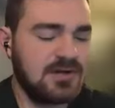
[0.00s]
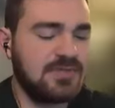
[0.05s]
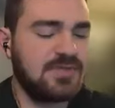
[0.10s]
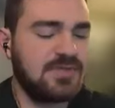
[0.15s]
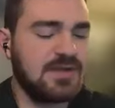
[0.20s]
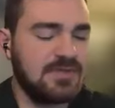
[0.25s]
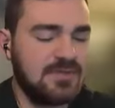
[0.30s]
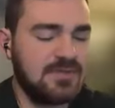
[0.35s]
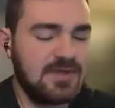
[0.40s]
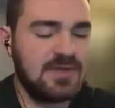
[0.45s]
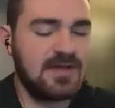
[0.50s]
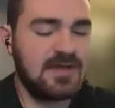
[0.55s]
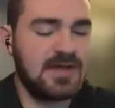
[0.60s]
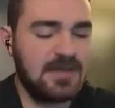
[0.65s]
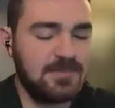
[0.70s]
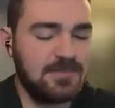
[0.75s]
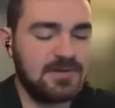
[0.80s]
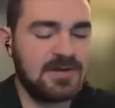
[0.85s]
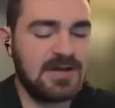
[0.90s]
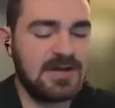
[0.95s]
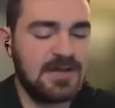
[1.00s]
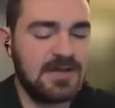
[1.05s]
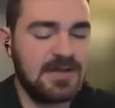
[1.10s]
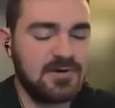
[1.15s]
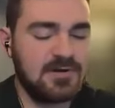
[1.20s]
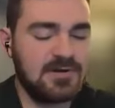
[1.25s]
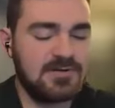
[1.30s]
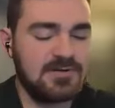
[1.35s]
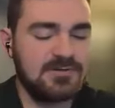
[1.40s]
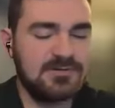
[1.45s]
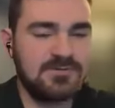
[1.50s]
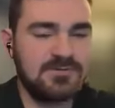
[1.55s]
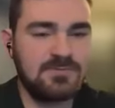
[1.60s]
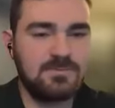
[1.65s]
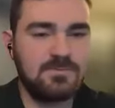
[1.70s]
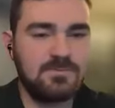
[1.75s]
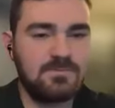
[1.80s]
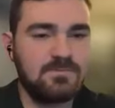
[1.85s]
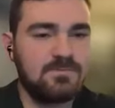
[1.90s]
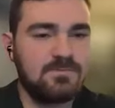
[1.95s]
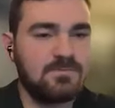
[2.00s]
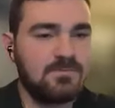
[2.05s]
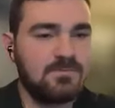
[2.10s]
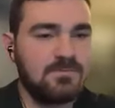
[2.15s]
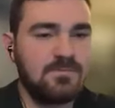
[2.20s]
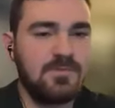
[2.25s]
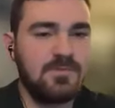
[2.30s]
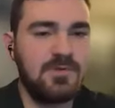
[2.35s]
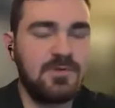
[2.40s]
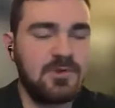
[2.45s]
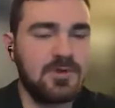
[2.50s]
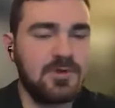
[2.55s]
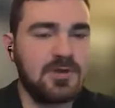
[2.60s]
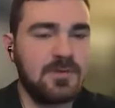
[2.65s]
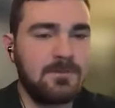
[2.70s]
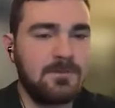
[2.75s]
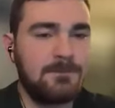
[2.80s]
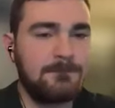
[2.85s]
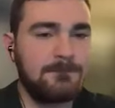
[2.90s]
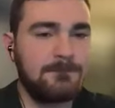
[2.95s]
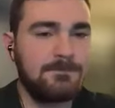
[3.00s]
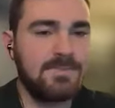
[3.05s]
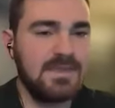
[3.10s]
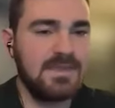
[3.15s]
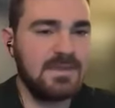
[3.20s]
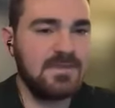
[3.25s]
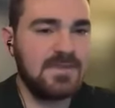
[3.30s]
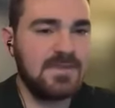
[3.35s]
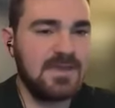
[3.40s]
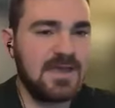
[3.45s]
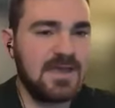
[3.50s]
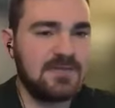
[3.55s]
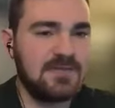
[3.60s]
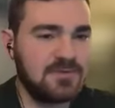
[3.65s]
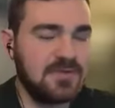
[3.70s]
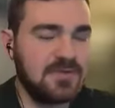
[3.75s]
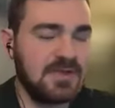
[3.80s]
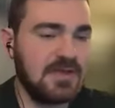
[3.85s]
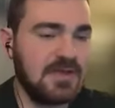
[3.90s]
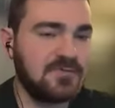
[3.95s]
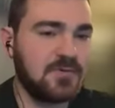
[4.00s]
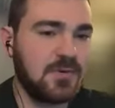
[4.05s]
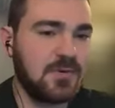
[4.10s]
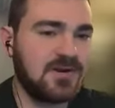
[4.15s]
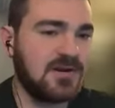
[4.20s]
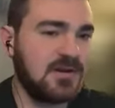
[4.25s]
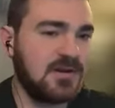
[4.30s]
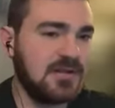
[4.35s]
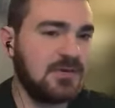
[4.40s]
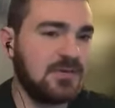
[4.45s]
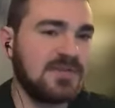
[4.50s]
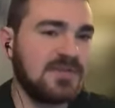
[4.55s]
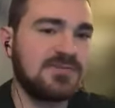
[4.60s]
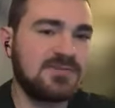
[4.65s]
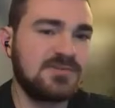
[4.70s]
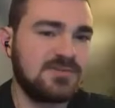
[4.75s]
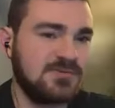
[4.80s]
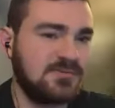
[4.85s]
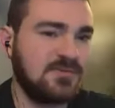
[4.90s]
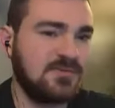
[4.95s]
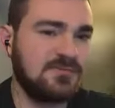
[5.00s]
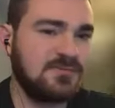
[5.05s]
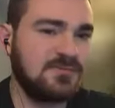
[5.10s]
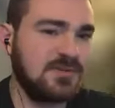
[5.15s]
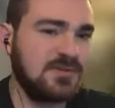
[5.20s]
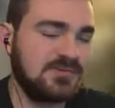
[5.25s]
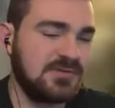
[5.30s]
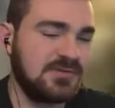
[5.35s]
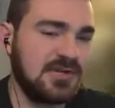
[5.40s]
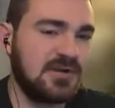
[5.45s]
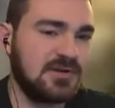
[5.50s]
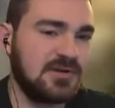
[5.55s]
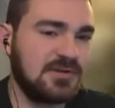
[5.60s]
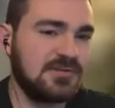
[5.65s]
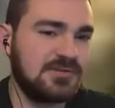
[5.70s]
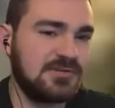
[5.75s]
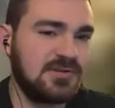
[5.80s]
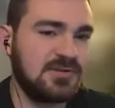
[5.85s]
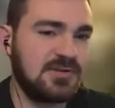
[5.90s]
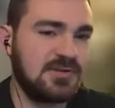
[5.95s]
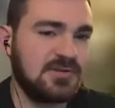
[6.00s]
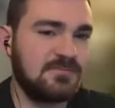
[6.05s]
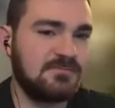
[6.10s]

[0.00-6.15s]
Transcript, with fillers: I think that Oppenheimer is gonna be the everything everywhere all at once of this year, and it's mm-hmm.